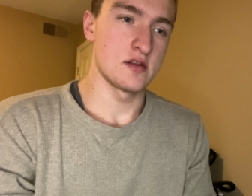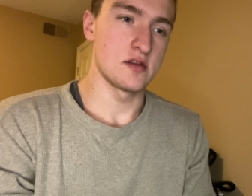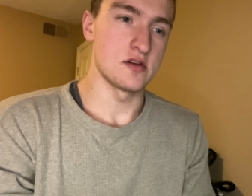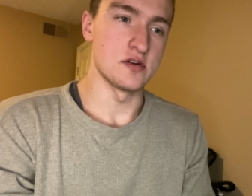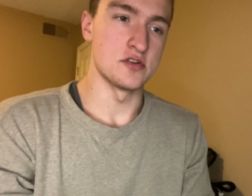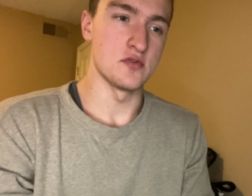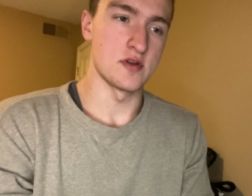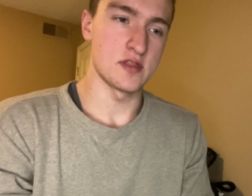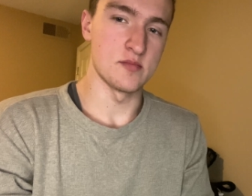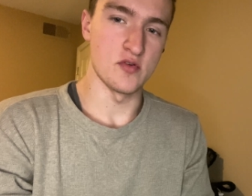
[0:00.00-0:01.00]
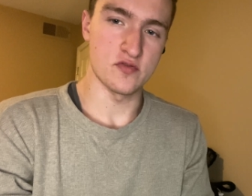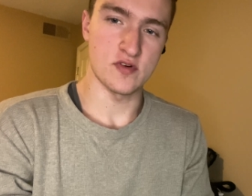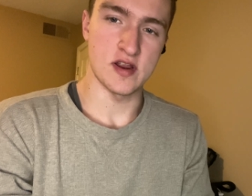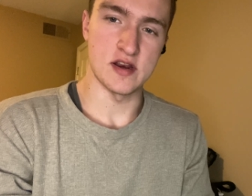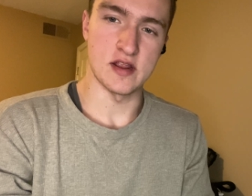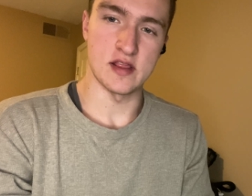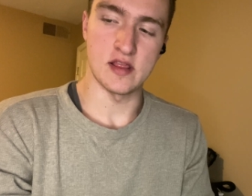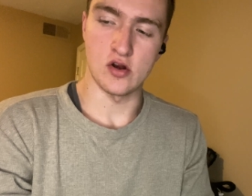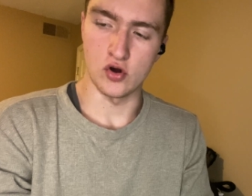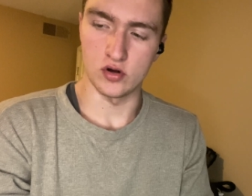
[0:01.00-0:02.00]
you're doing the moves right and
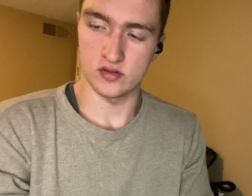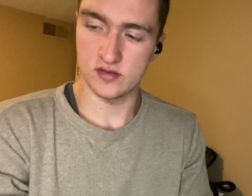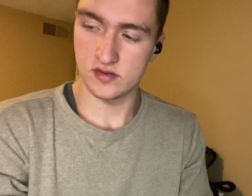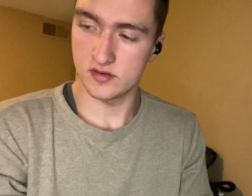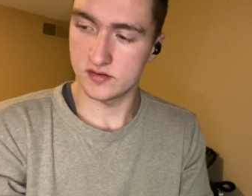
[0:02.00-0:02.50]
it hurts.